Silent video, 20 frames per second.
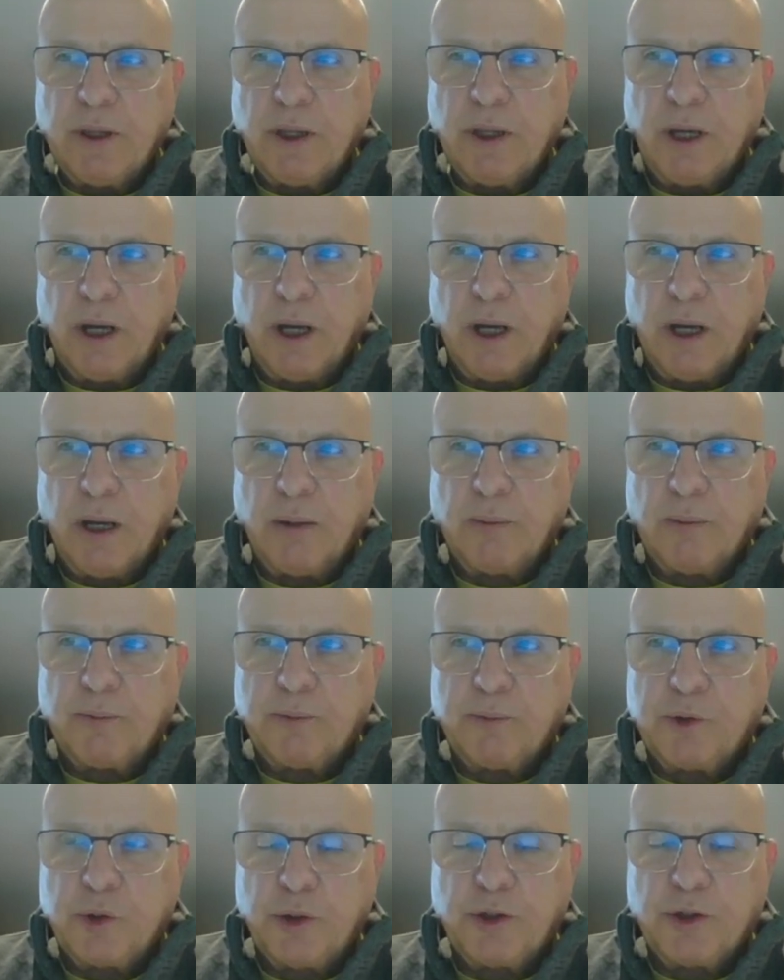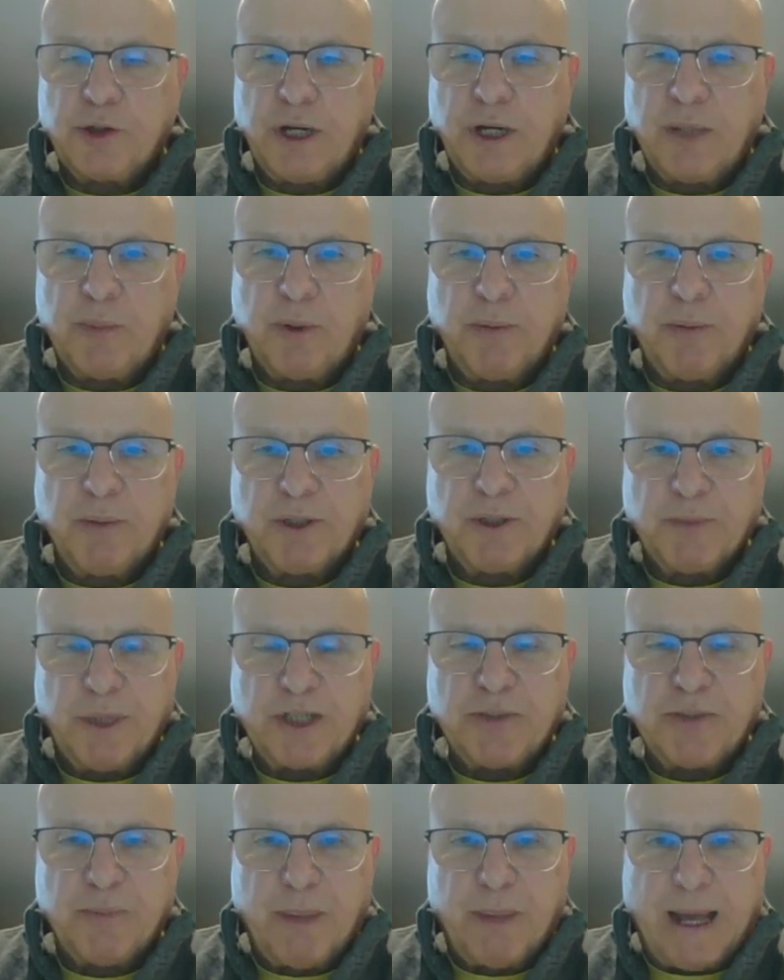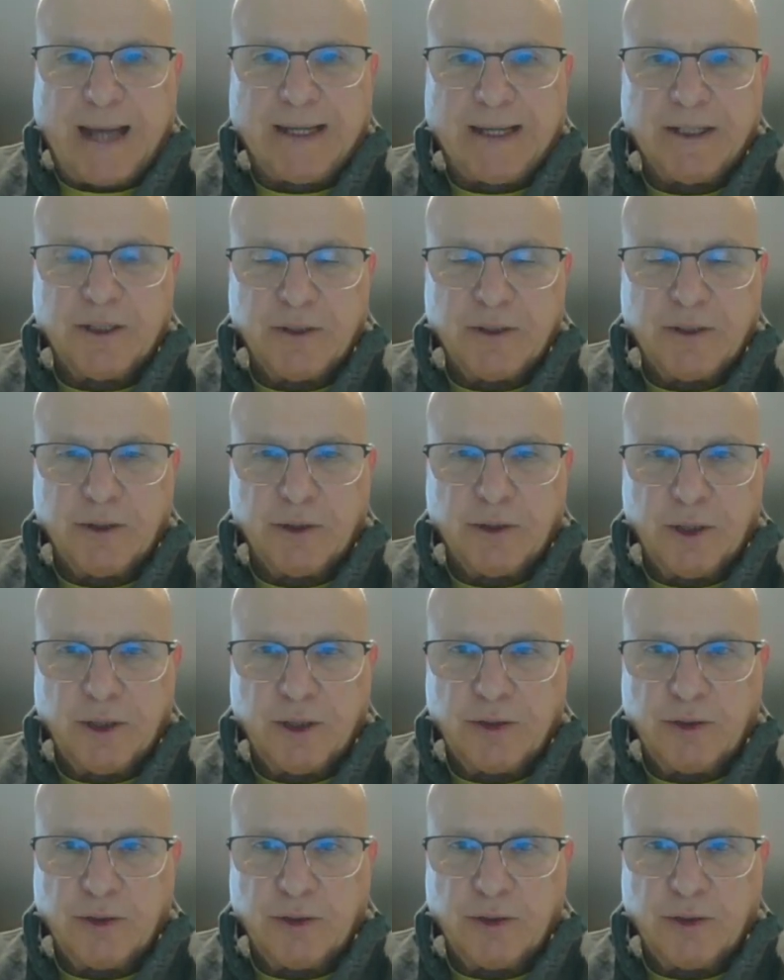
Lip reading: trying to put as much back into